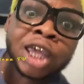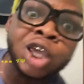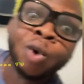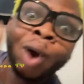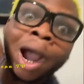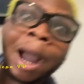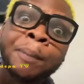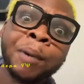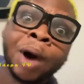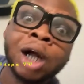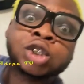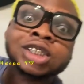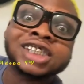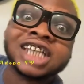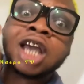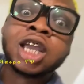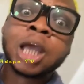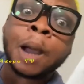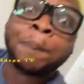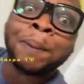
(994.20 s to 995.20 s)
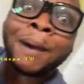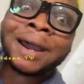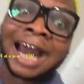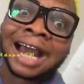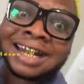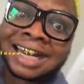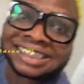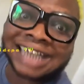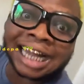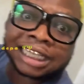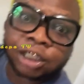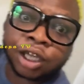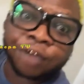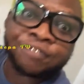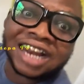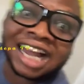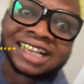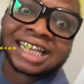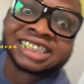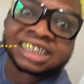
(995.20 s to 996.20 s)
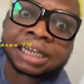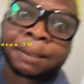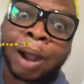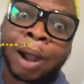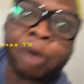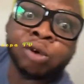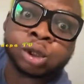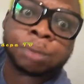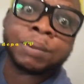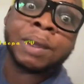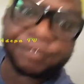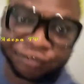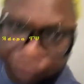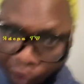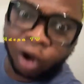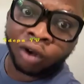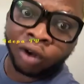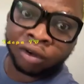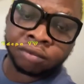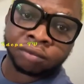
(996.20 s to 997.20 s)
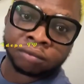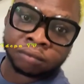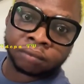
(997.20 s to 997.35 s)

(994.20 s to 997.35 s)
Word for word: you able to tell your panelists that you dated Chema Untubi before?